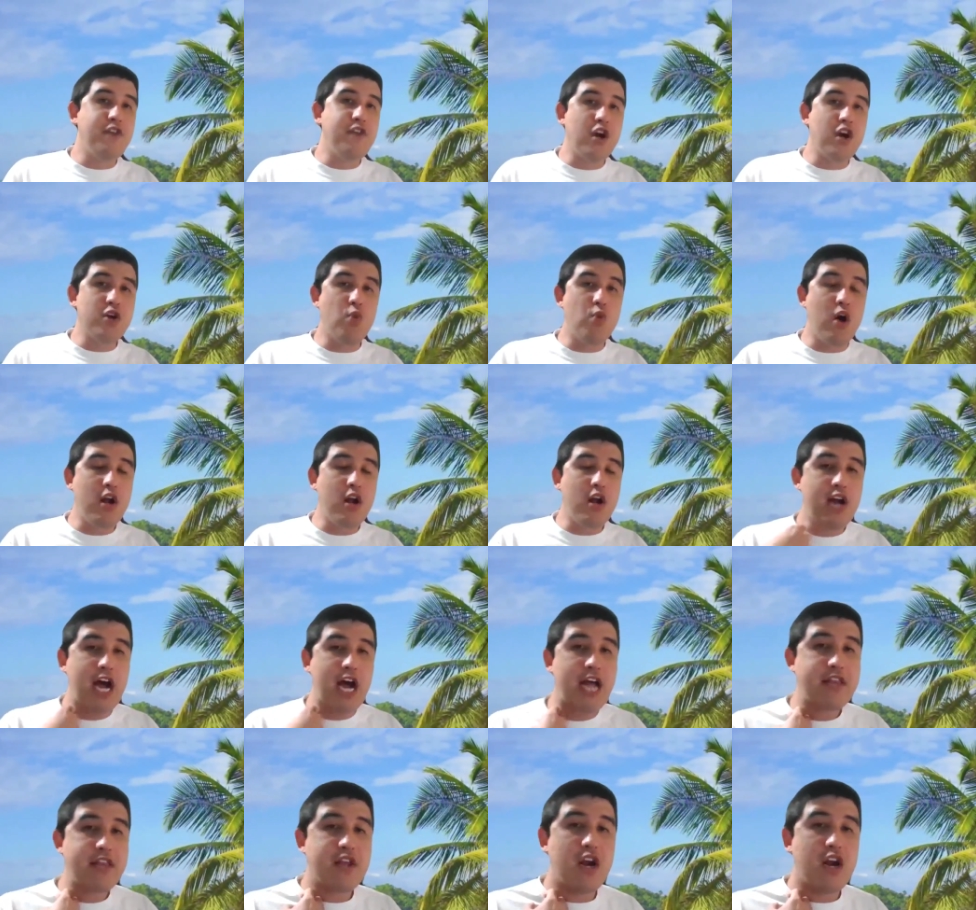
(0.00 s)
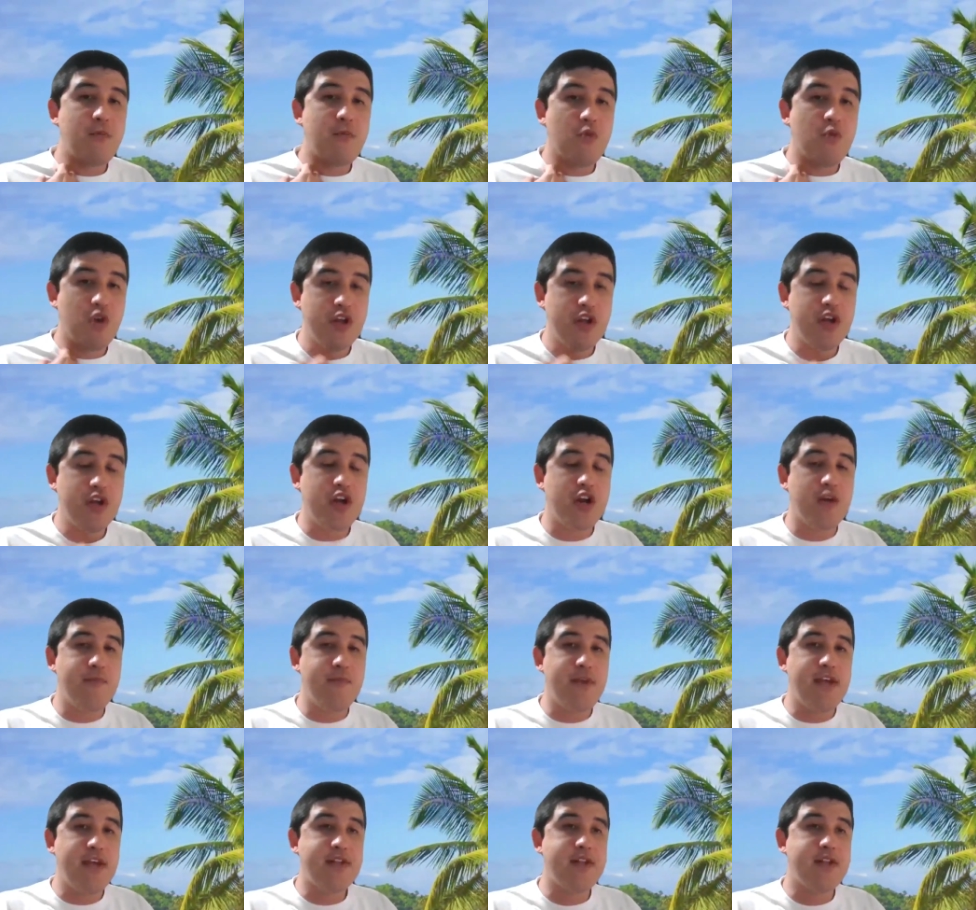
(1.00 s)
if there's one guy that I'm really going
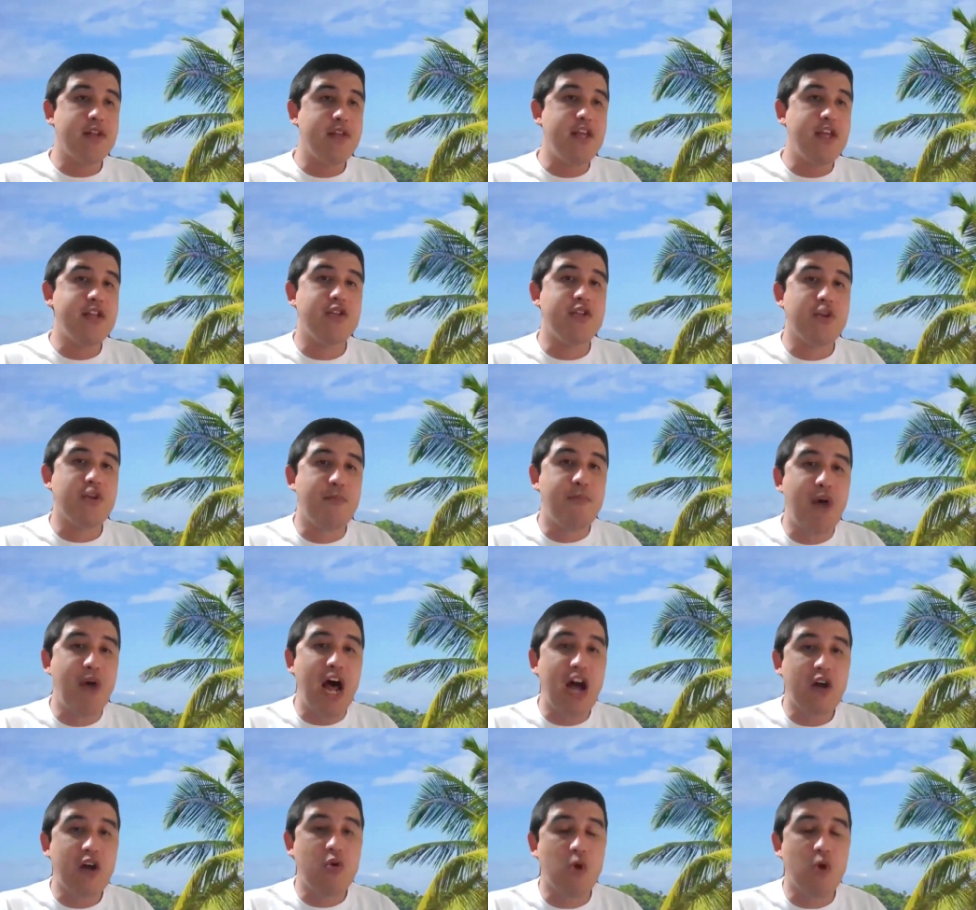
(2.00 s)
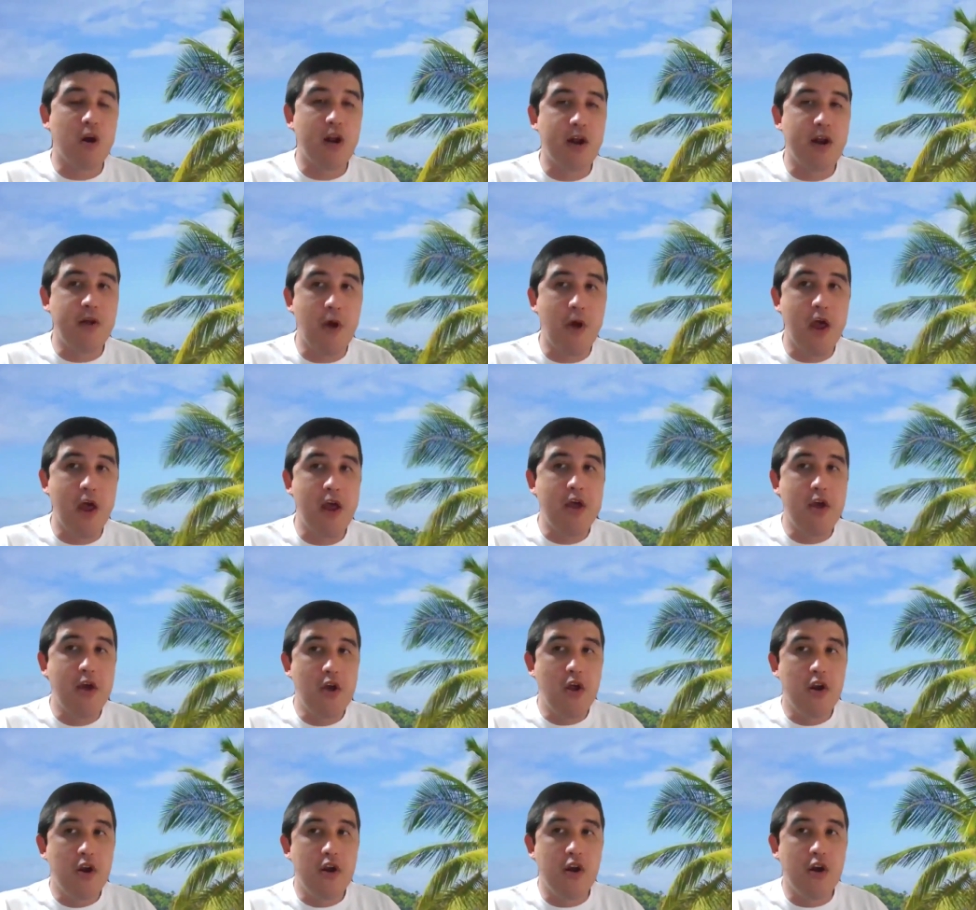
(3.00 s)
to miss, at least in their backcourt anyway,
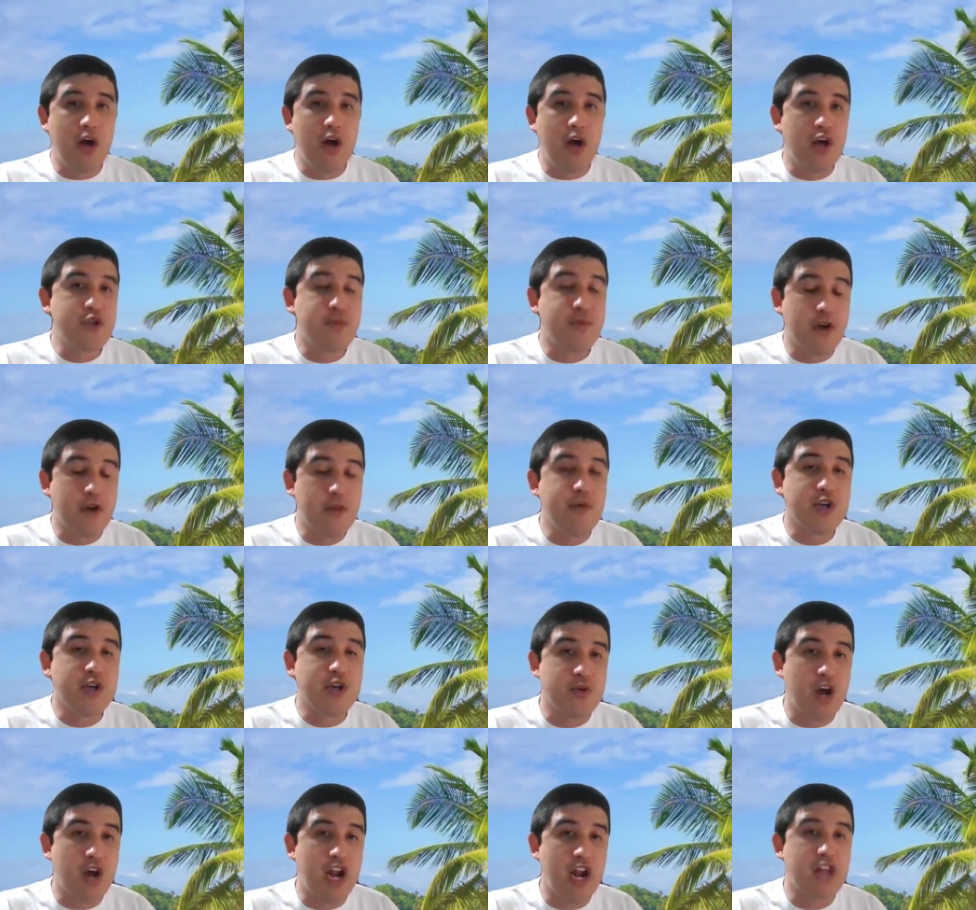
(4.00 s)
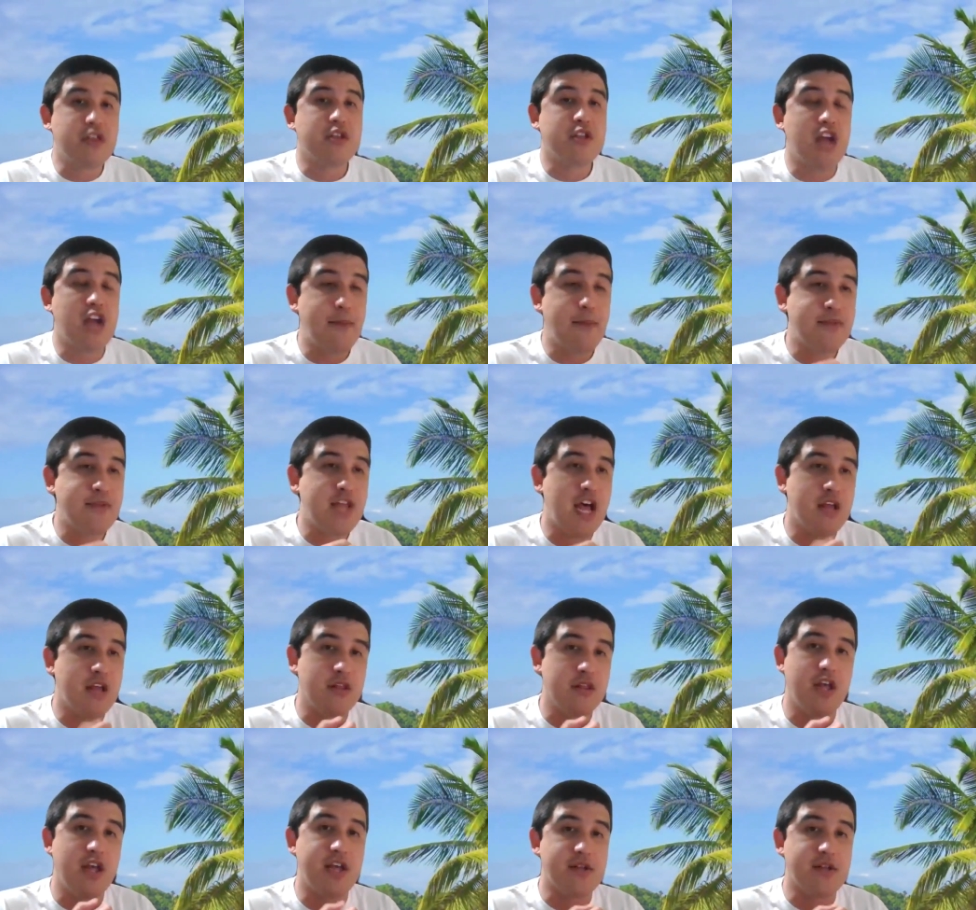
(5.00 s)
Noel's pretty much right at the top of
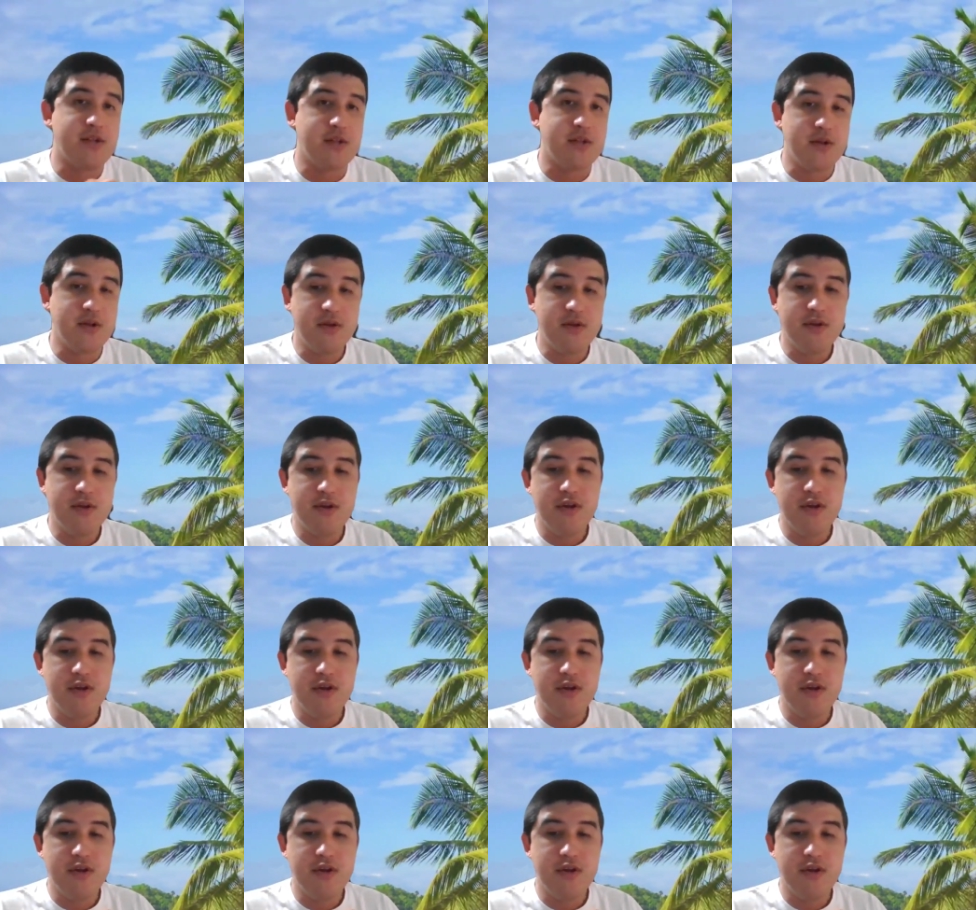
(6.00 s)
that list.